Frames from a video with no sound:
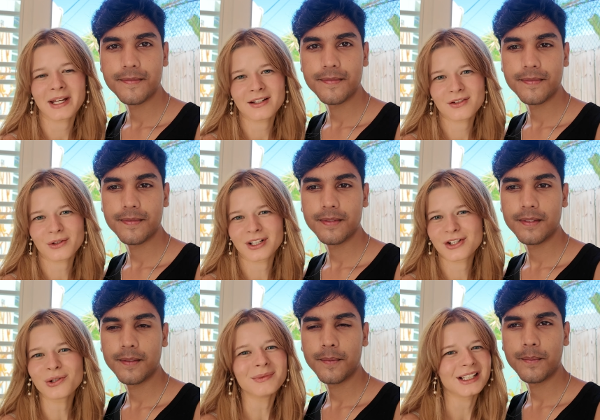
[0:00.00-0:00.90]
Speaker 1: beach or
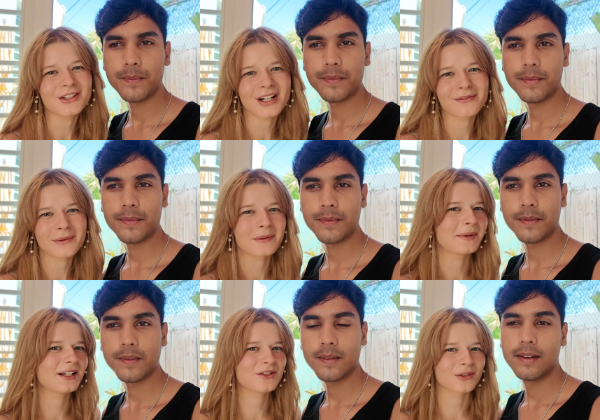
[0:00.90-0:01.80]
a two minute drive from the
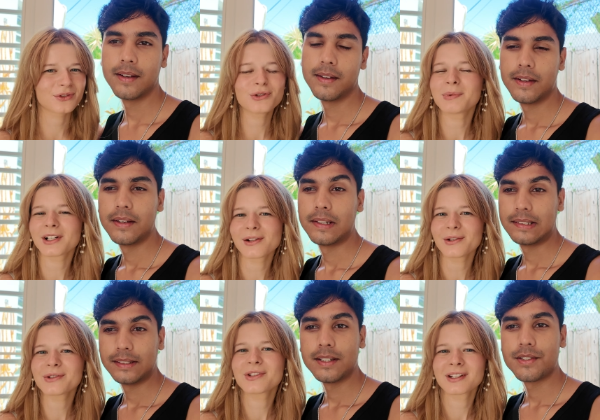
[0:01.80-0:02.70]
beach, so super
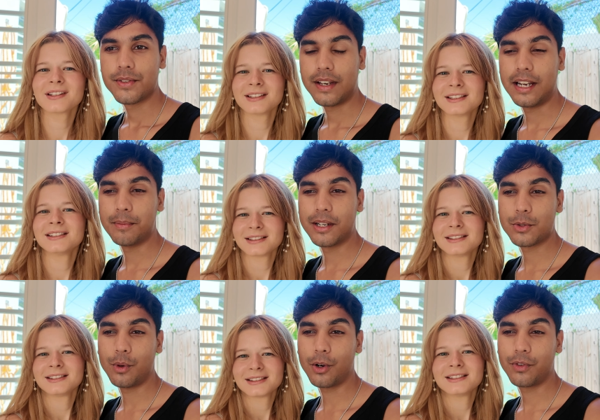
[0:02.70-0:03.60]
close. Eight
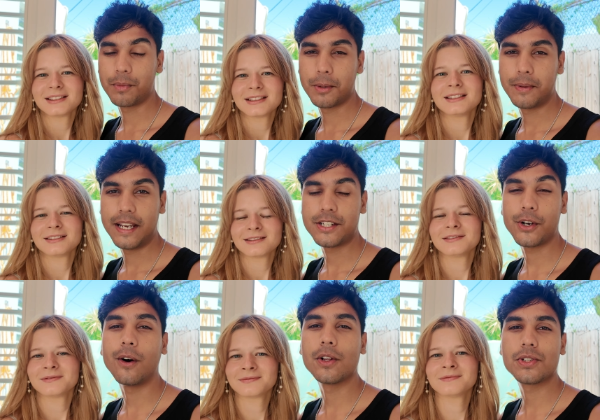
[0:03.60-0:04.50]
minutes
Speaker 2: walk from the
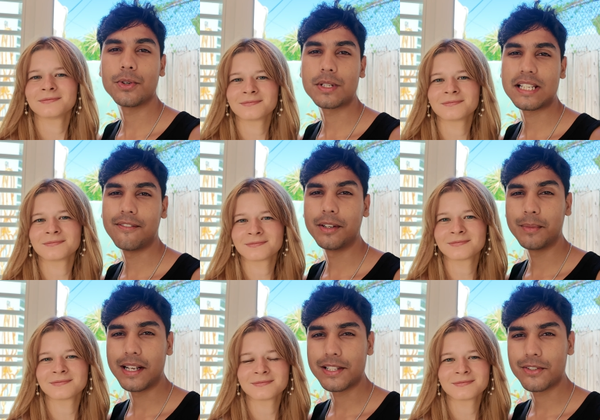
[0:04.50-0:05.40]
beach, also
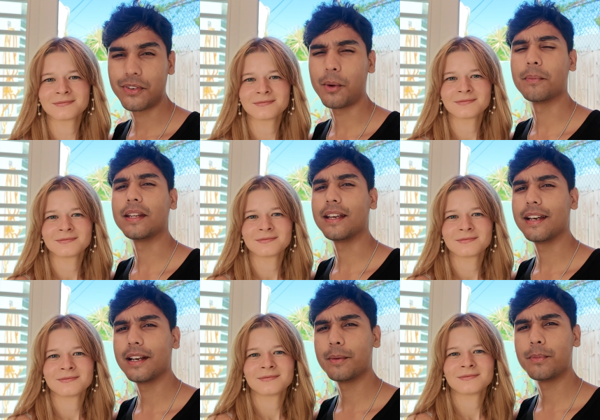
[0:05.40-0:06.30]
seven minutes from
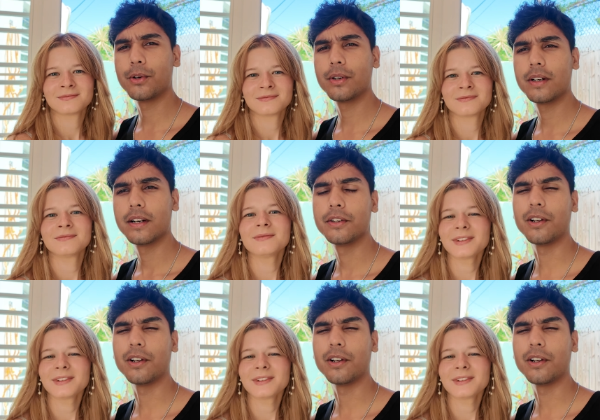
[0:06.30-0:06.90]
the airport.